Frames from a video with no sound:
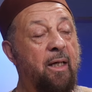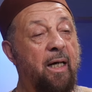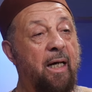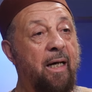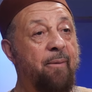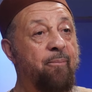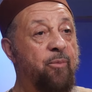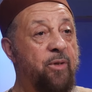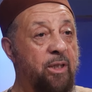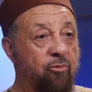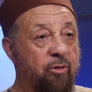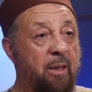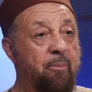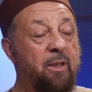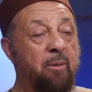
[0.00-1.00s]
the
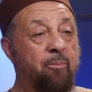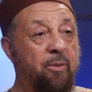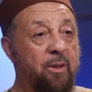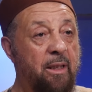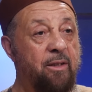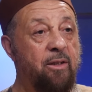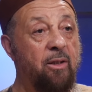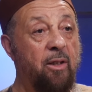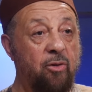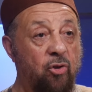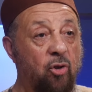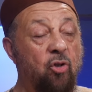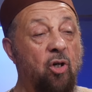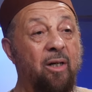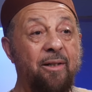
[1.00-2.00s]
Arabian Peninsula
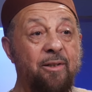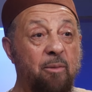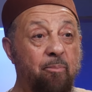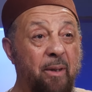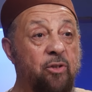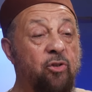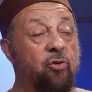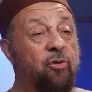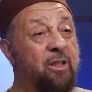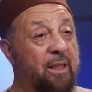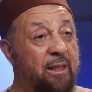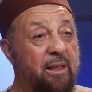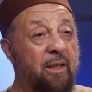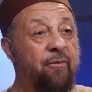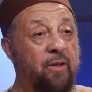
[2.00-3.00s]
took on a special
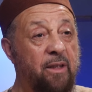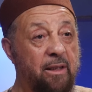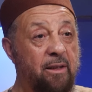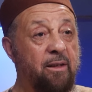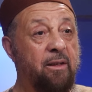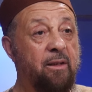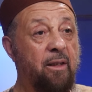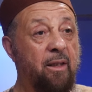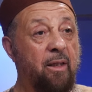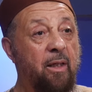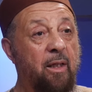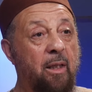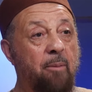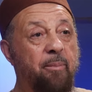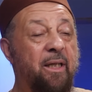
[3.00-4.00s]
significance. Mm-hmm.
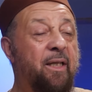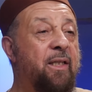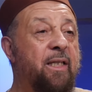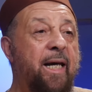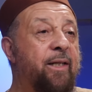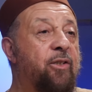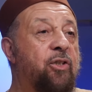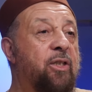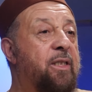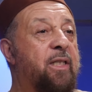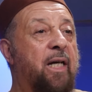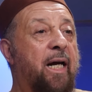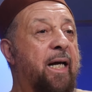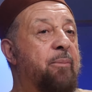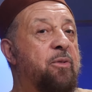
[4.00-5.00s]
But in the ancient
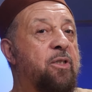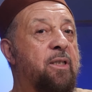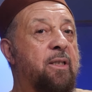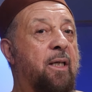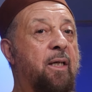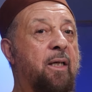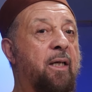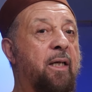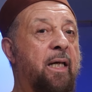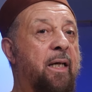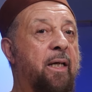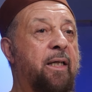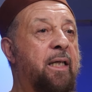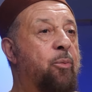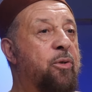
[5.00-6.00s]
times,
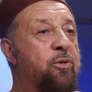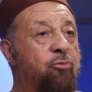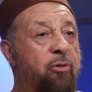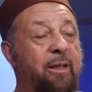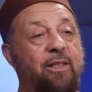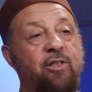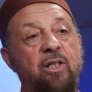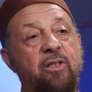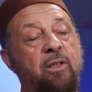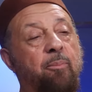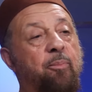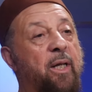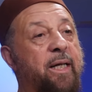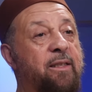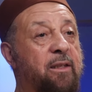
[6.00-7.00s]
it was really just a
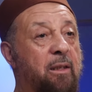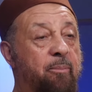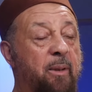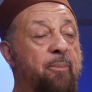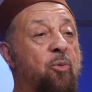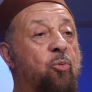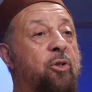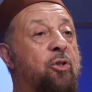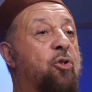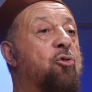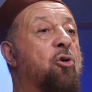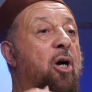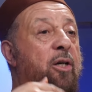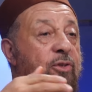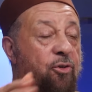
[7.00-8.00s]
place that people would
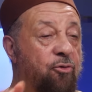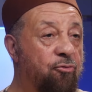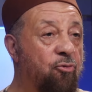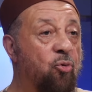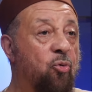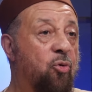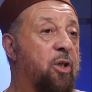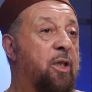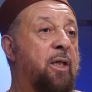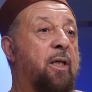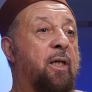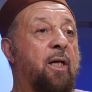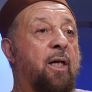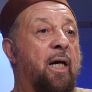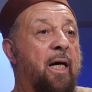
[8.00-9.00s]
cross through
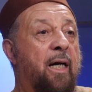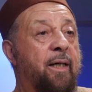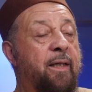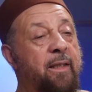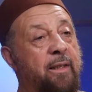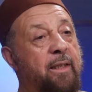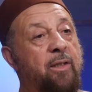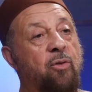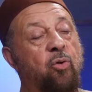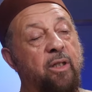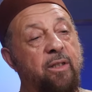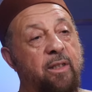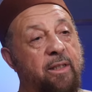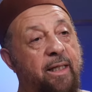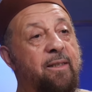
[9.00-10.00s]
in order
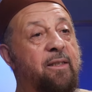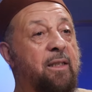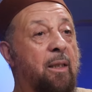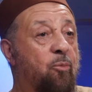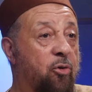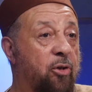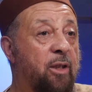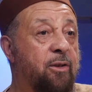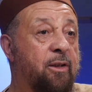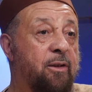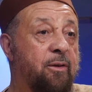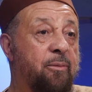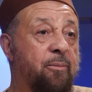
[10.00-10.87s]
to get somewhere else.